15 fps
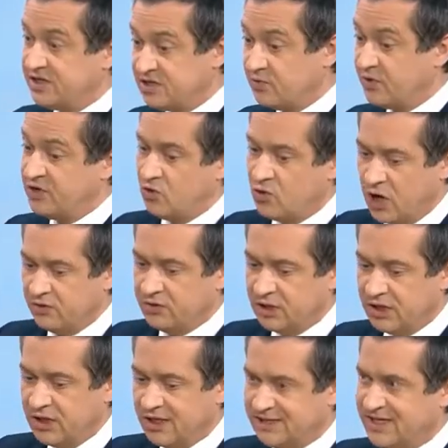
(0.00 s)
east. We know how
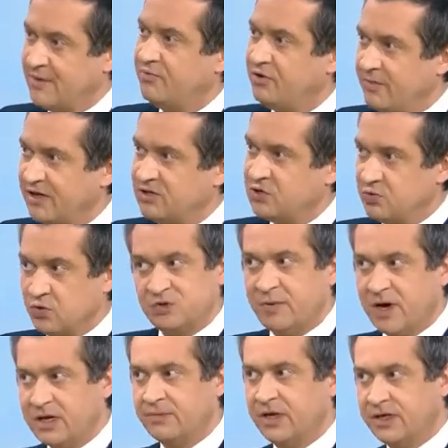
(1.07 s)
temperamental those
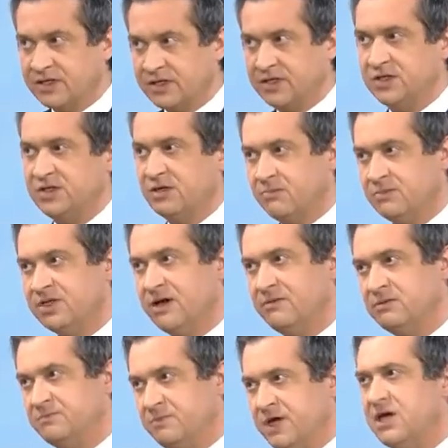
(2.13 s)
pipelines can
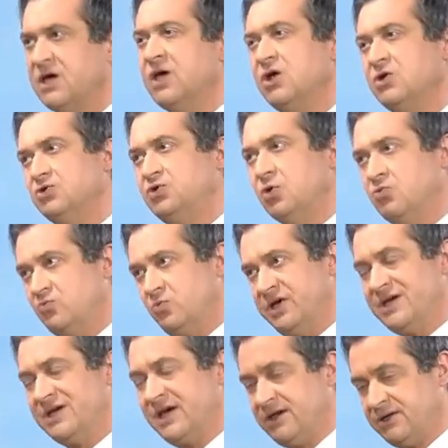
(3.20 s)
sometimes be. Don't
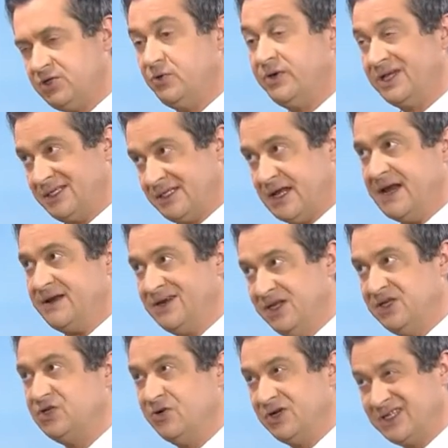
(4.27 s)
we, to an extent,
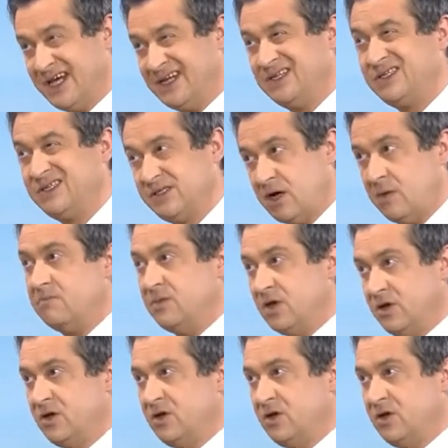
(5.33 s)
need to retain some